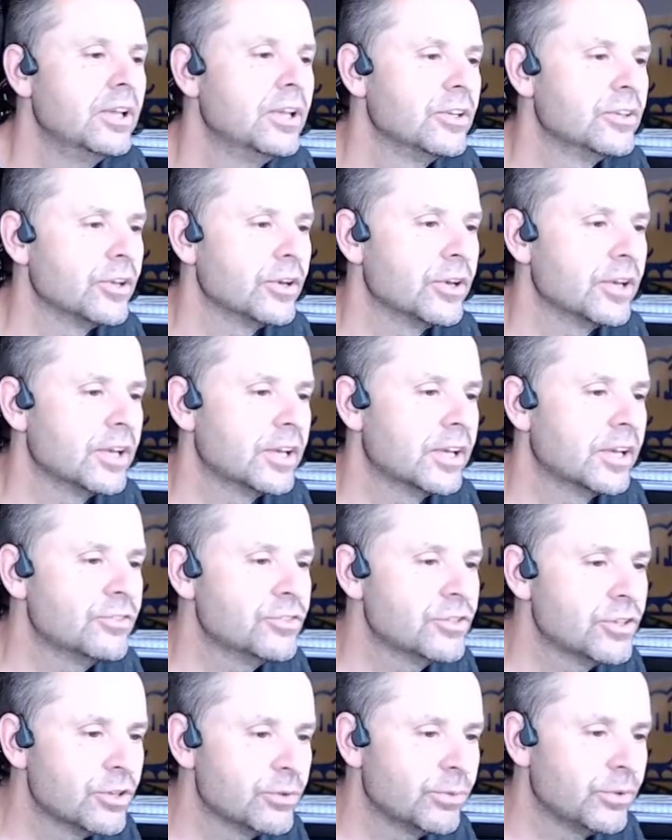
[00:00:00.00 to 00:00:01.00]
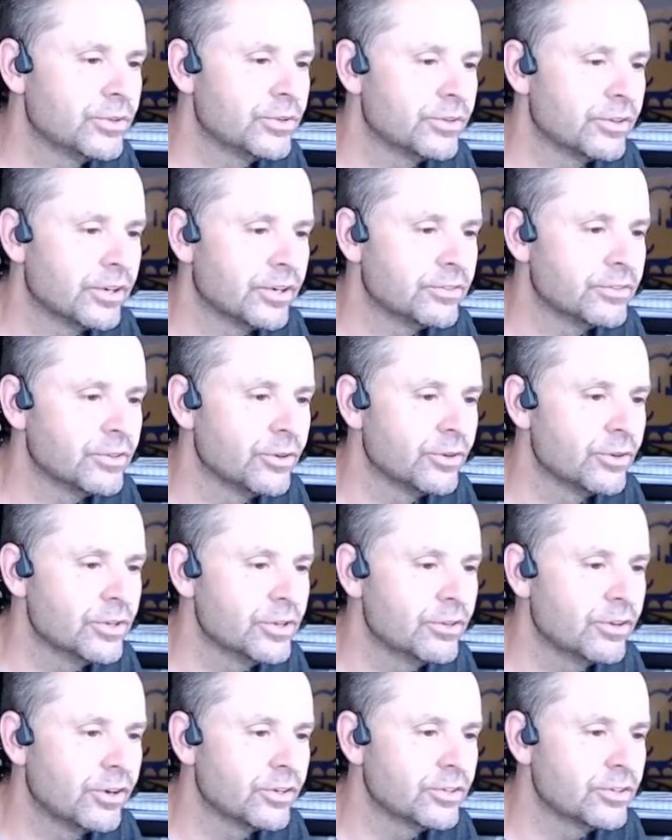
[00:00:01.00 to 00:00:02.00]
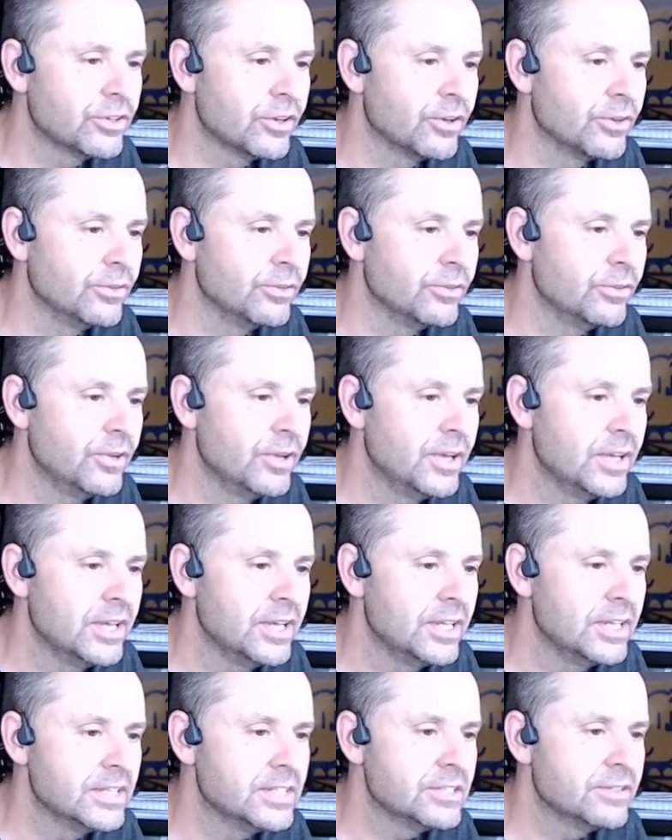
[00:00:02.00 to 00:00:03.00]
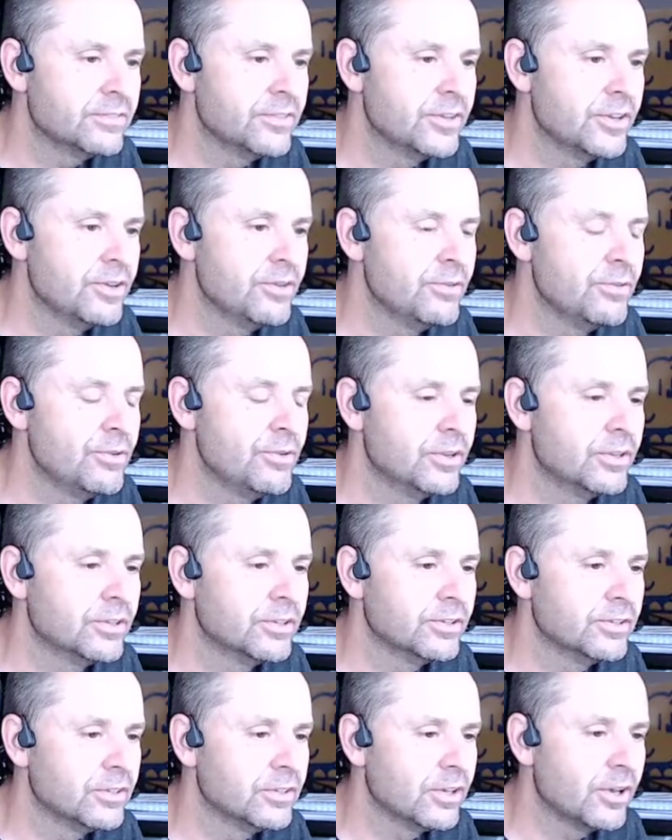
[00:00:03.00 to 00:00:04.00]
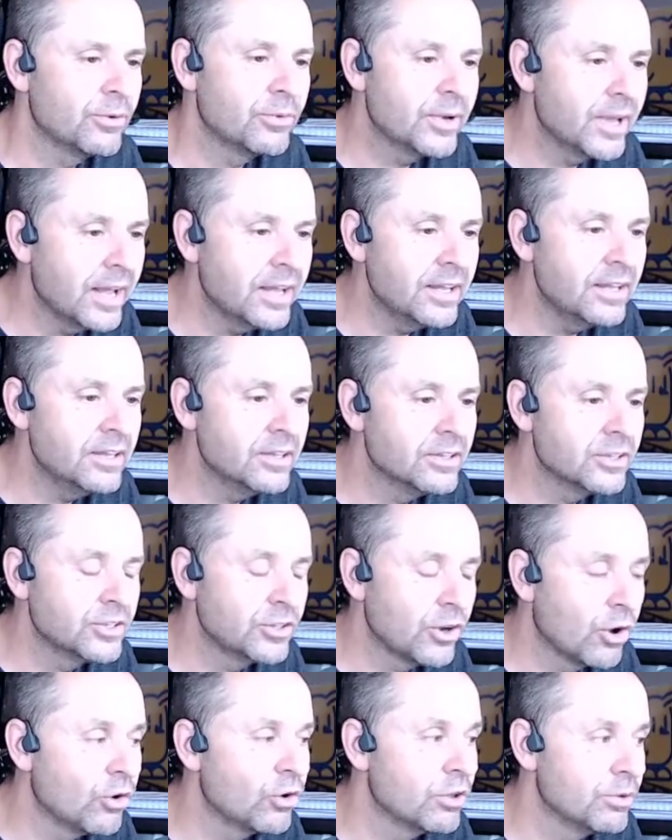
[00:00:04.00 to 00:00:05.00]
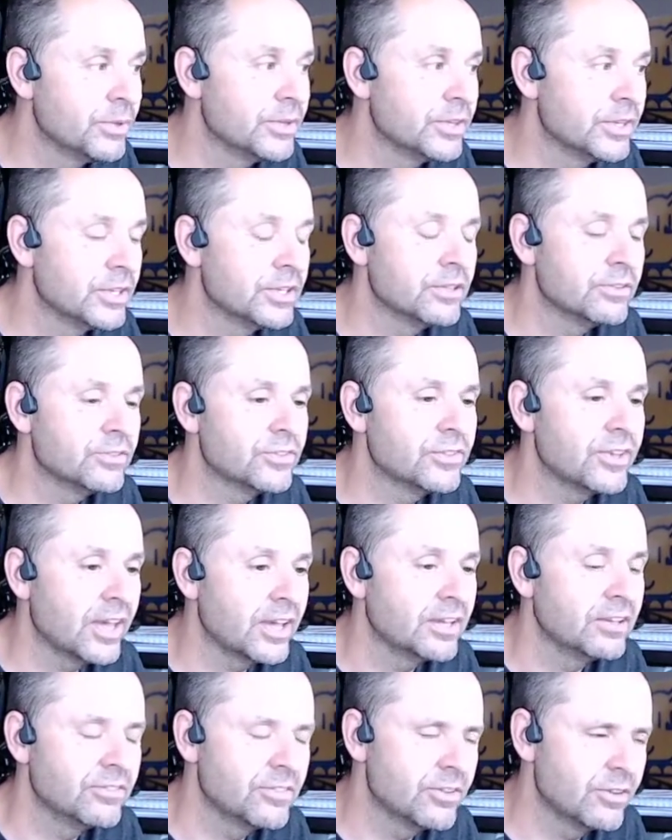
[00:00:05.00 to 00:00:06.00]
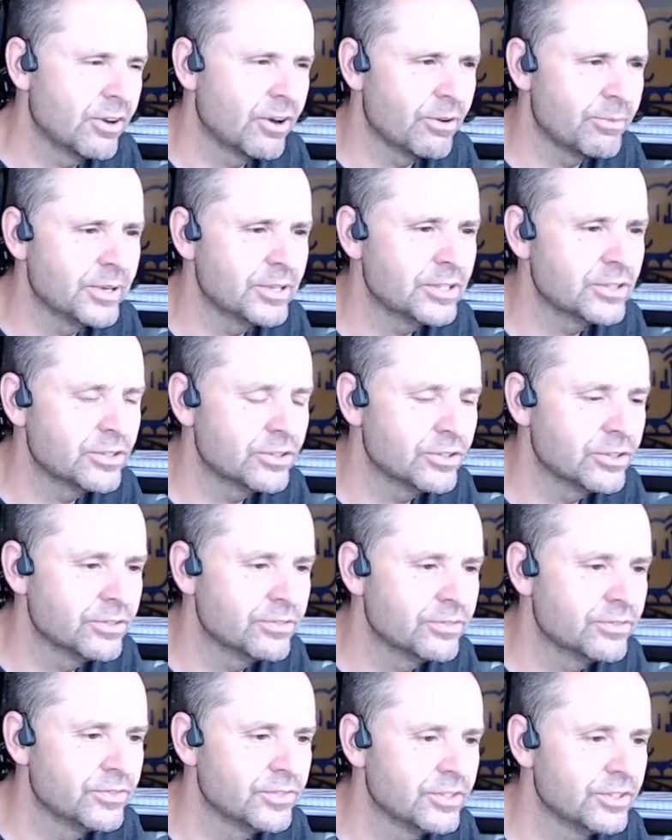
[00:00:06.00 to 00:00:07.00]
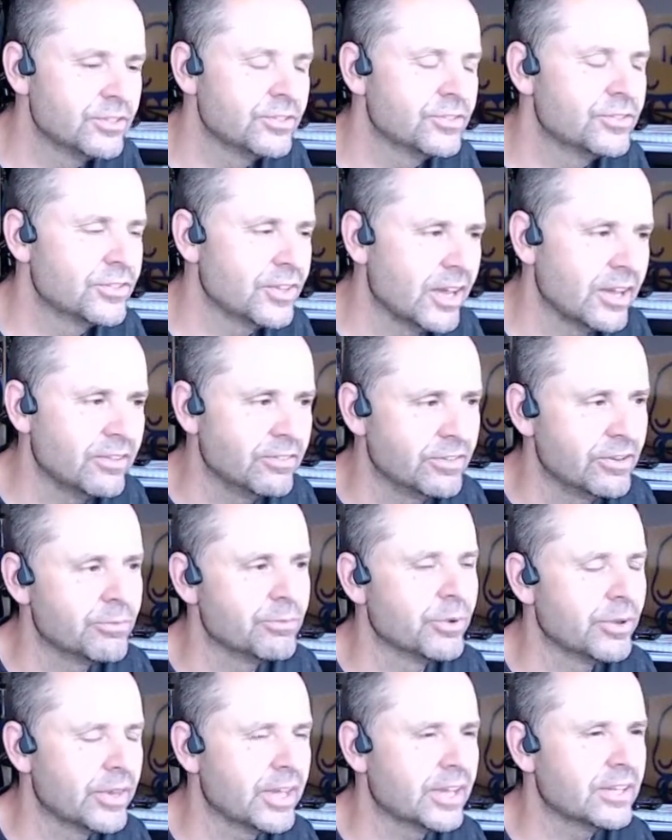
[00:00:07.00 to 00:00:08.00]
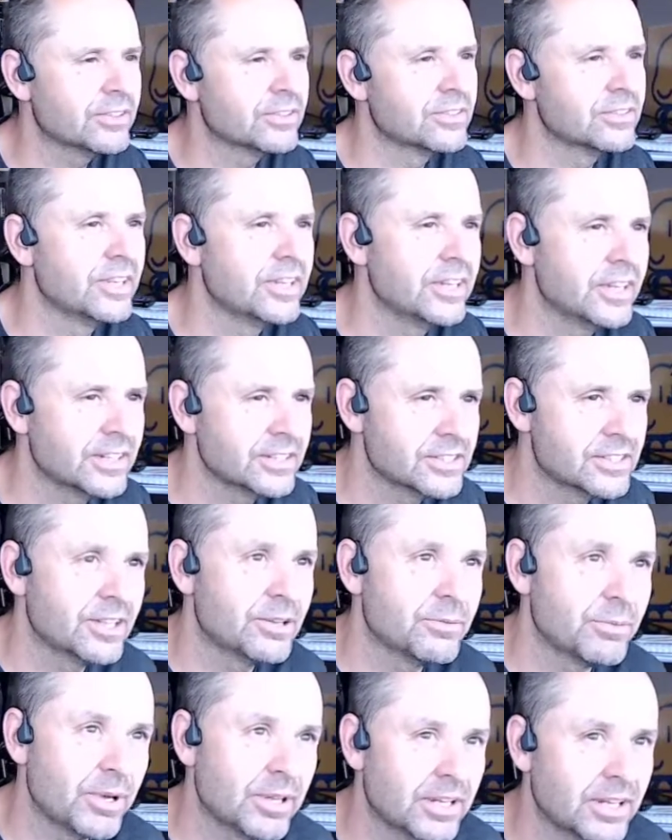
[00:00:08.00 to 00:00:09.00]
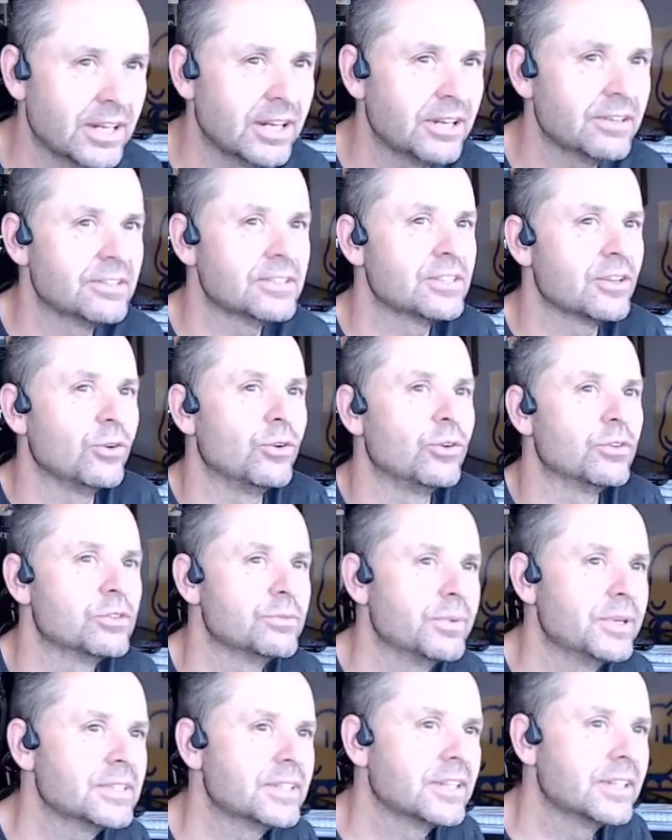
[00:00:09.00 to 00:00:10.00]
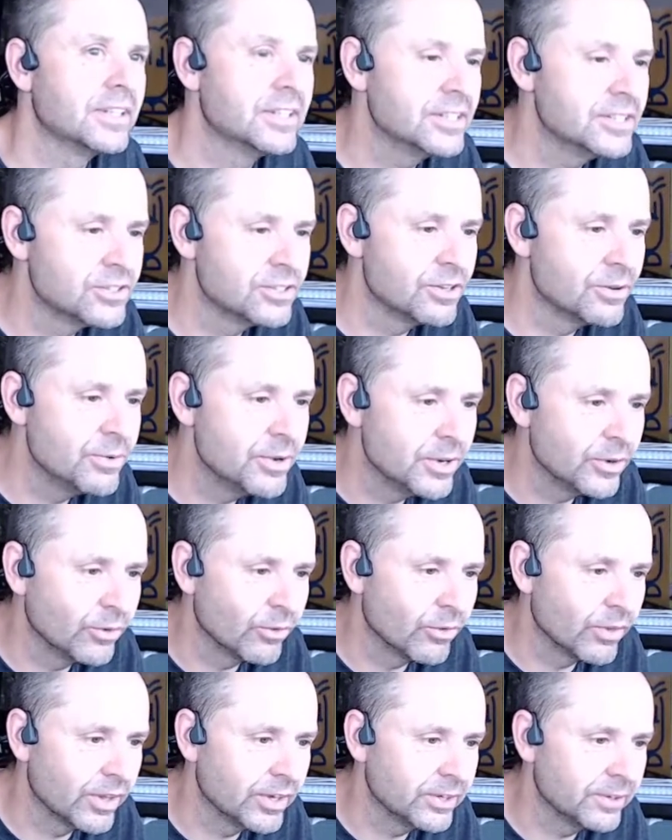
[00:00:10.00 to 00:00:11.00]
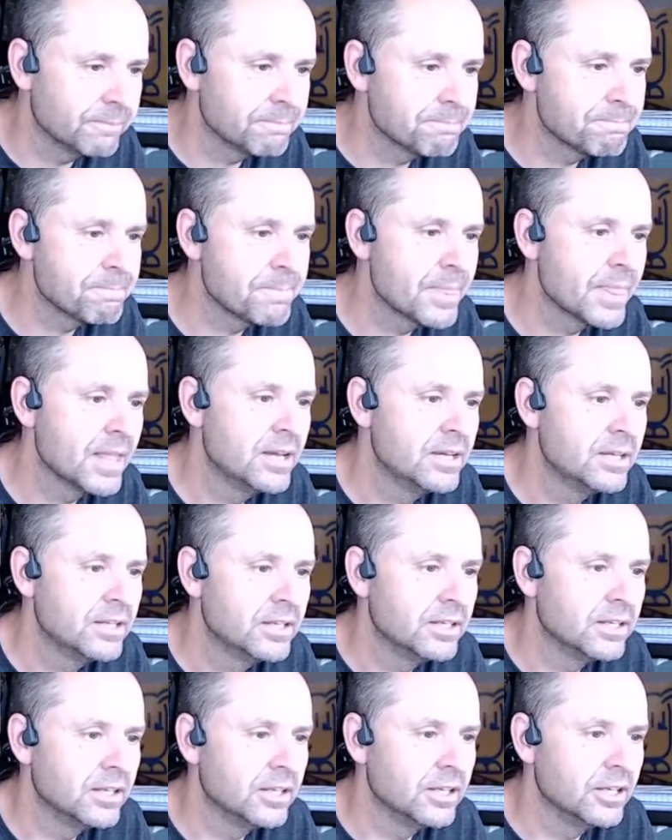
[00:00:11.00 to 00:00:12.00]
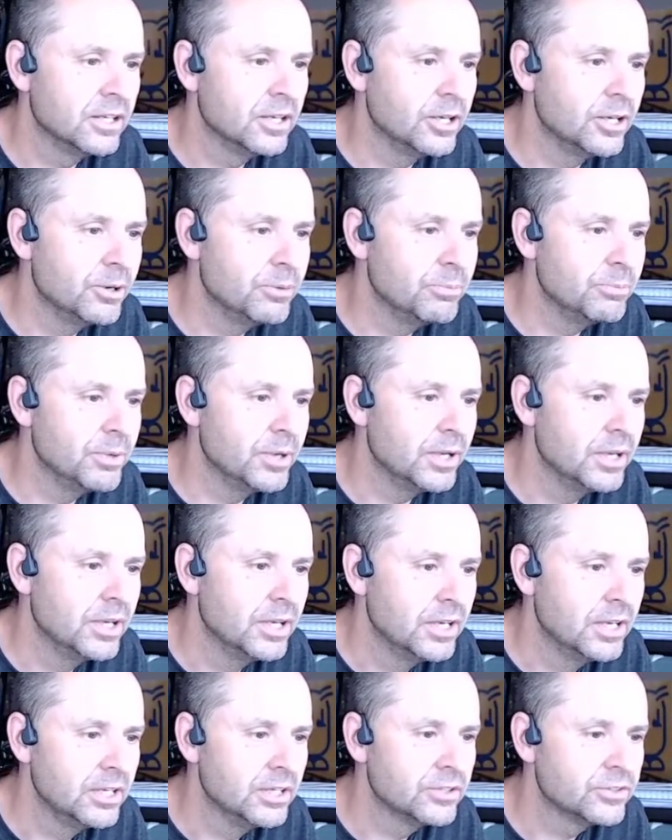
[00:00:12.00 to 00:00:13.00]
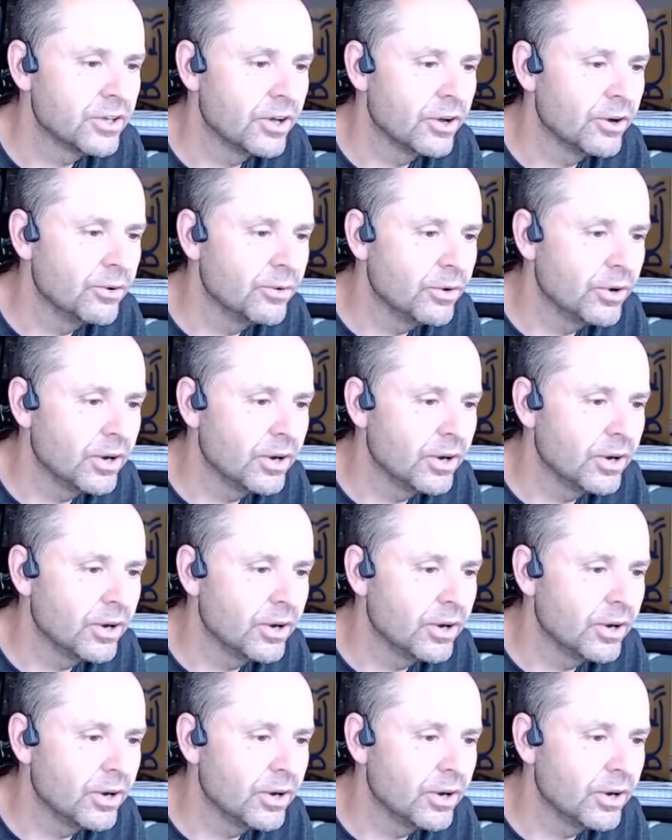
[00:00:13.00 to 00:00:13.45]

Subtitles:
So it gives you the OneDrive. So all you've got to do is if you locate the document that you've saved, you've got to make sure you've saved it. But that's the nice thing about the cloud is it automatically is doing all that. So